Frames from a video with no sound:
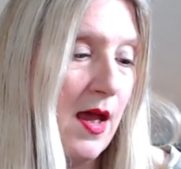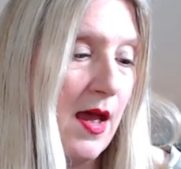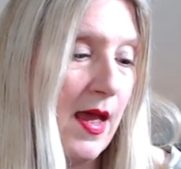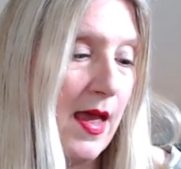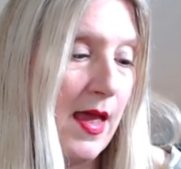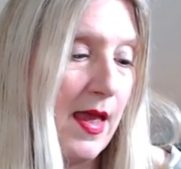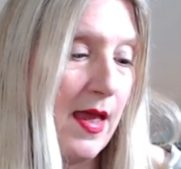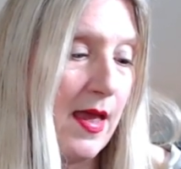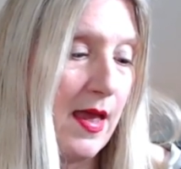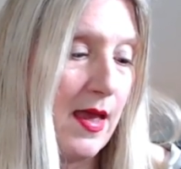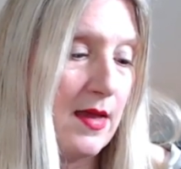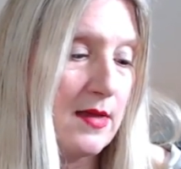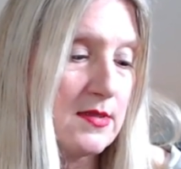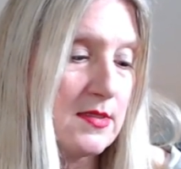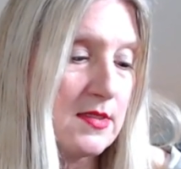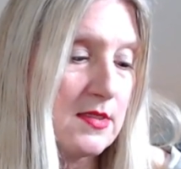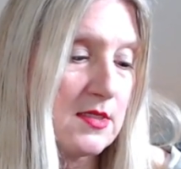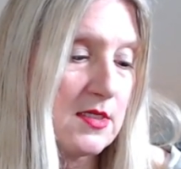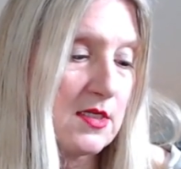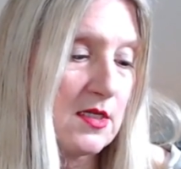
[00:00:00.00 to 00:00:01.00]

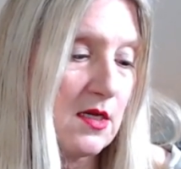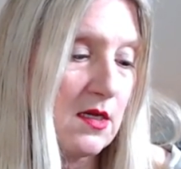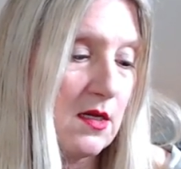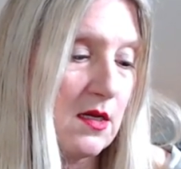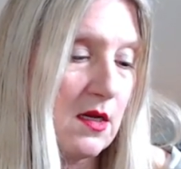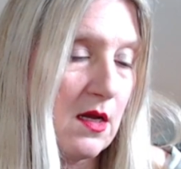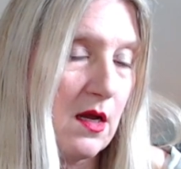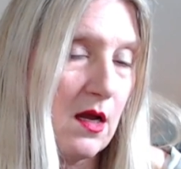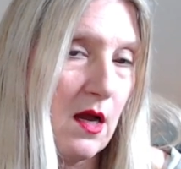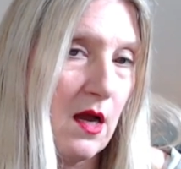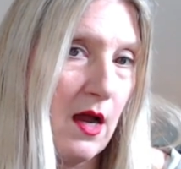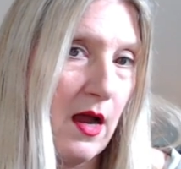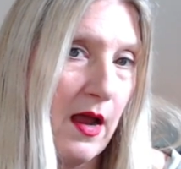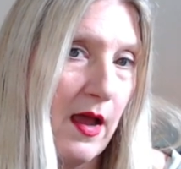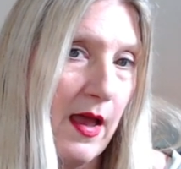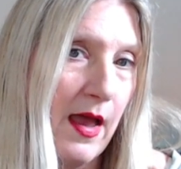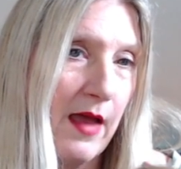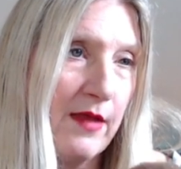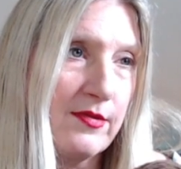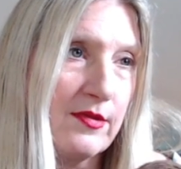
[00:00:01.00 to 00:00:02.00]
And I,
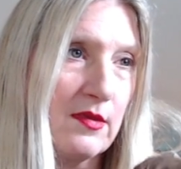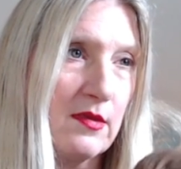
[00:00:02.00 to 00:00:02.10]
at